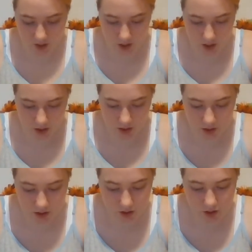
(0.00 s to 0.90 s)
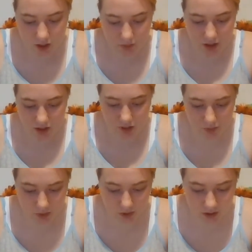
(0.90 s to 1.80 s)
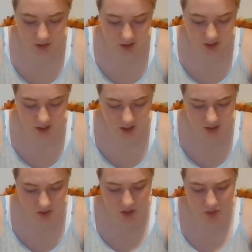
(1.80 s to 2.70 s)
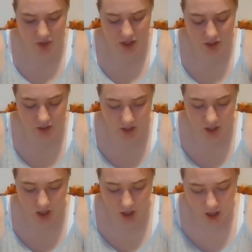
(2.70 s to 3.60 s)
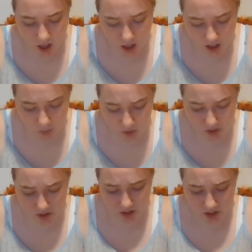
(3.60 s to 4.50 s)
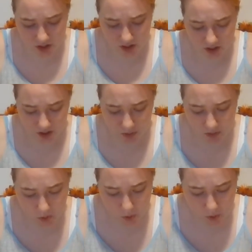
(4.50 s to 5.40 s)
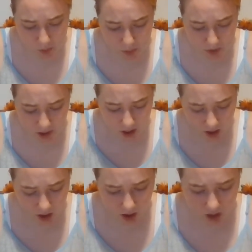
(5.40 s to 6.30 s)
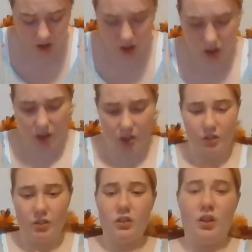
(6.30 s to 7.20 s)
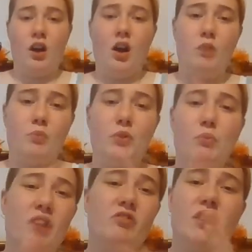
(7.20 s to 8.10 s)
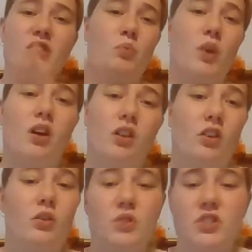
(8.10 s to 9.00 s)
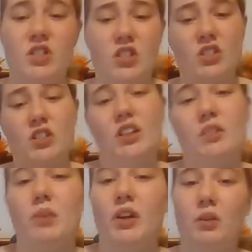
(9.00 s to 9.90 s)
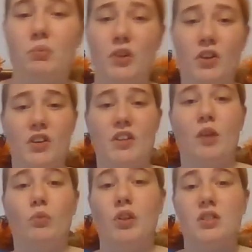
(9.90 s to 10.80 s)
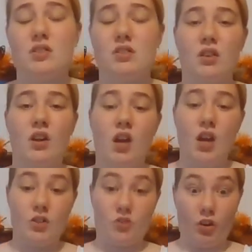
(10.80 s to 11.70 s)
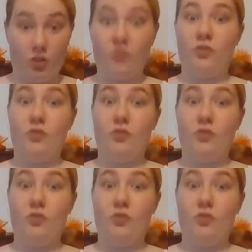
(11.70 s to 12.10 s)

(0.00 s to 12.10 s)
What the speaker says: I don't know, just trying to make it smaller because I think it was because it wasn't, like, it was too big. I don't know. But the main reason why I got it was to just clean my computer down once. Dog